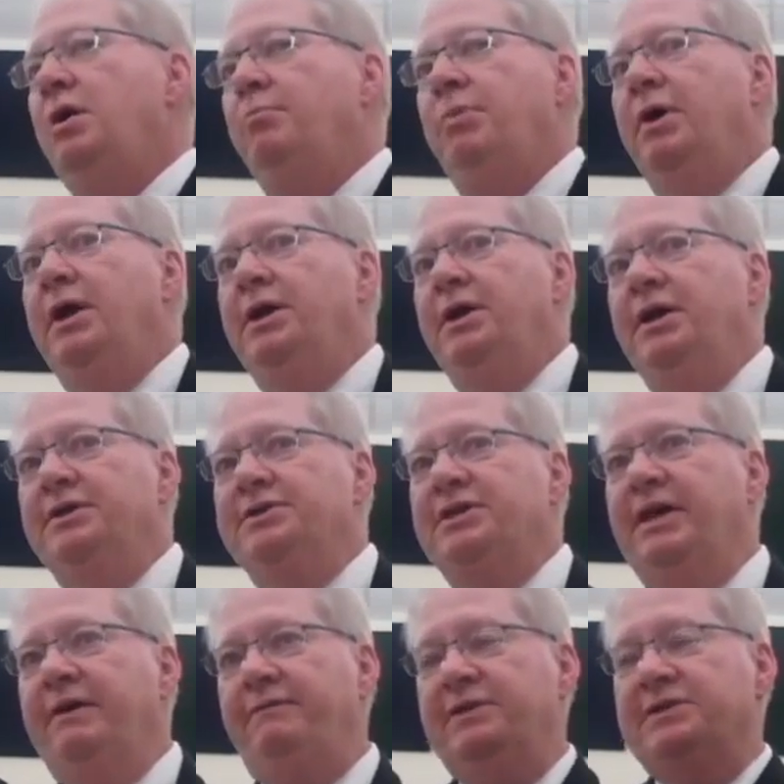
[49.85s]
But it does
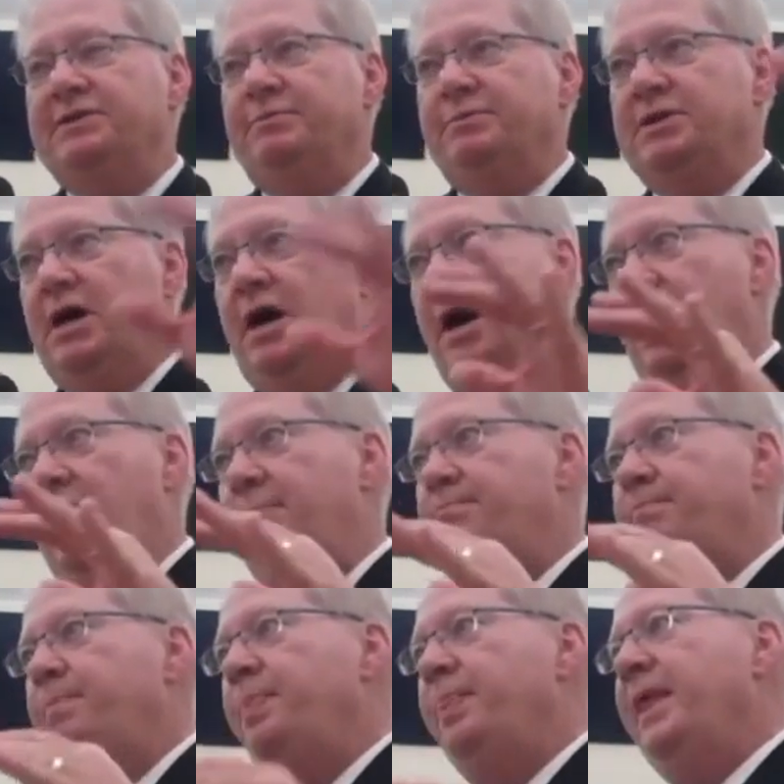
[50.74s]
give you some
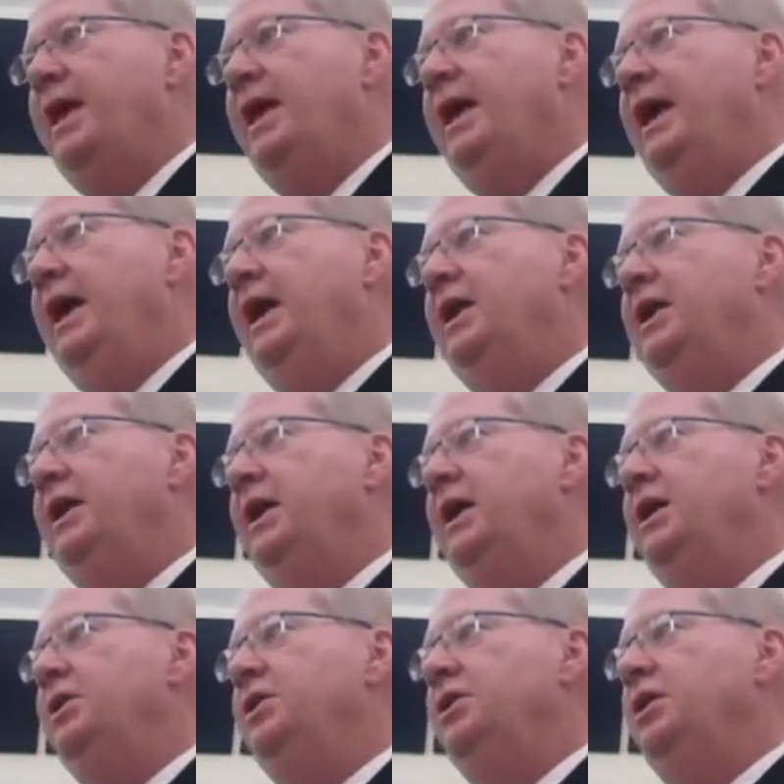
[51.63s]
time and
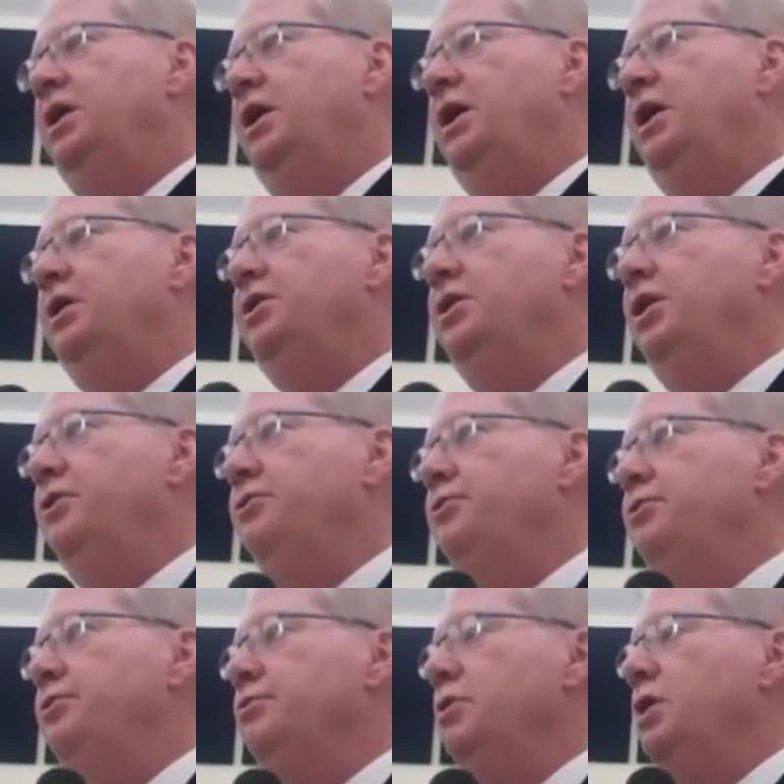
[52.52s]
again, uh,
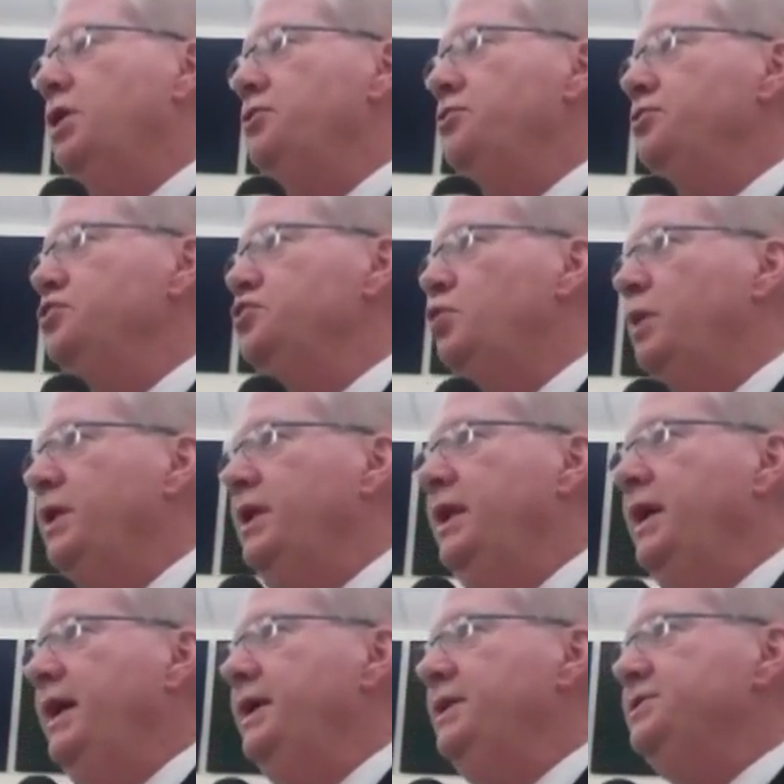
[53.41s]
another 120
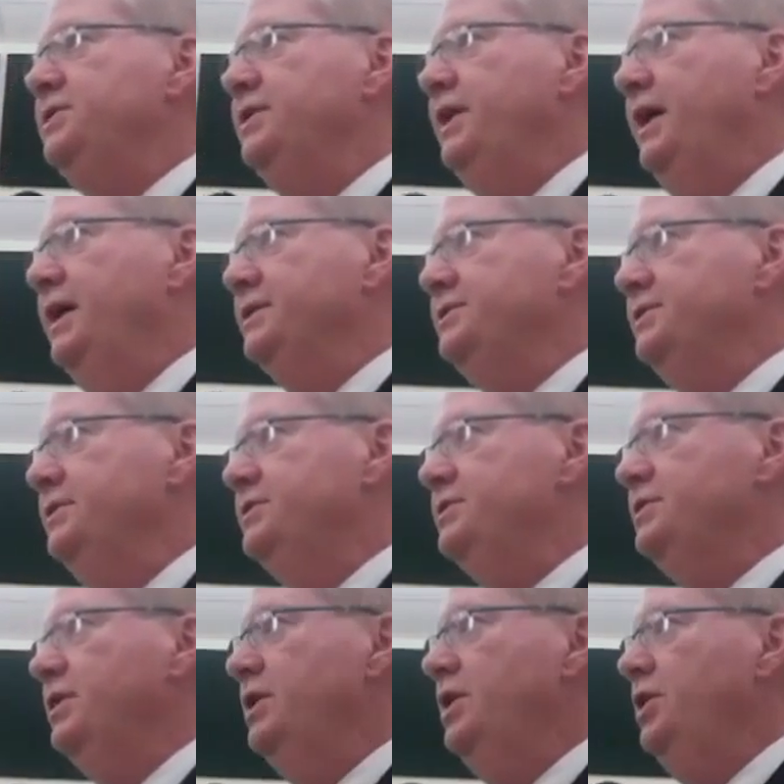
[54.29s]
days in
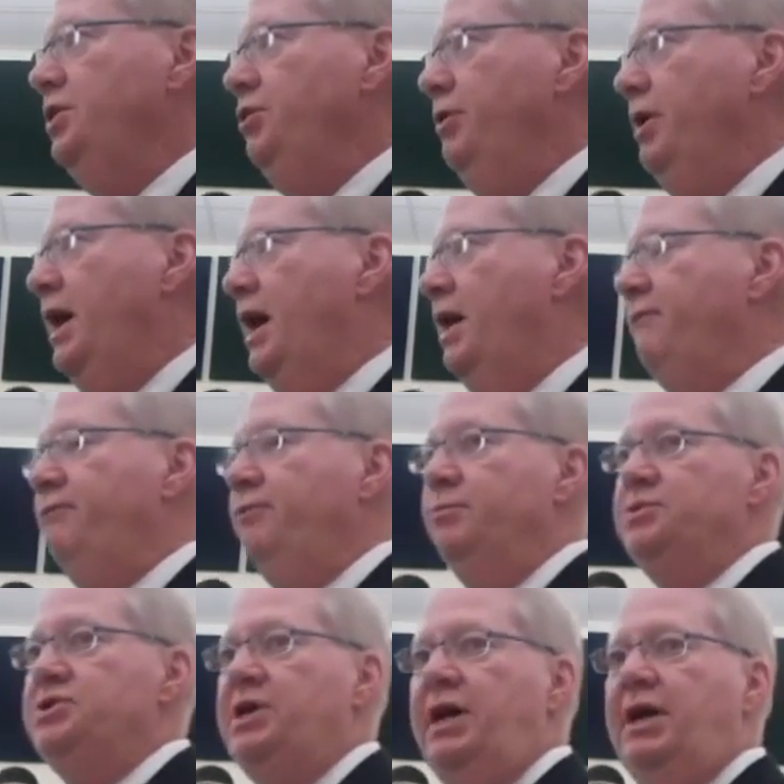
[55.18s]
essence you have
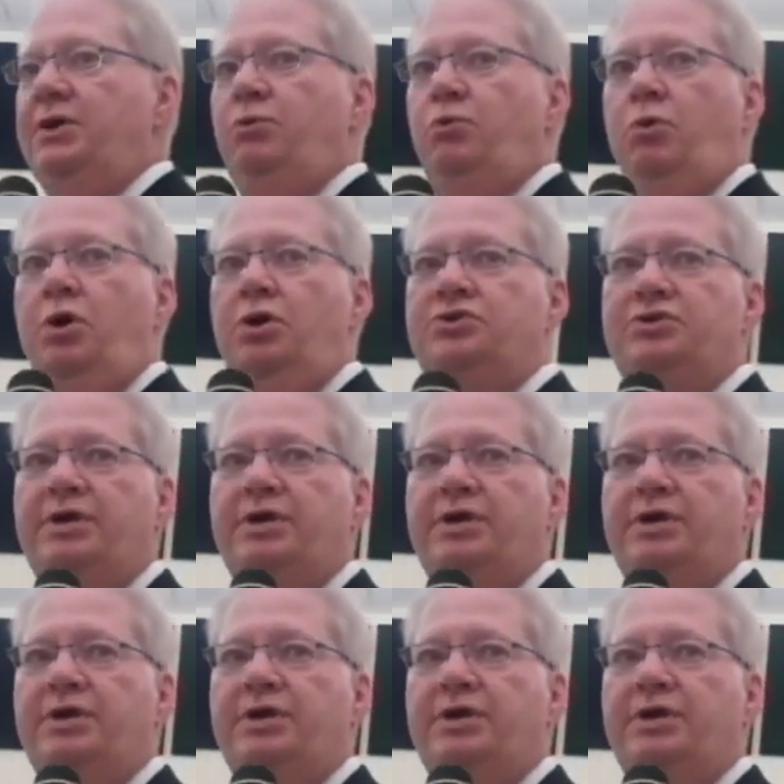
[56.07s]
from January.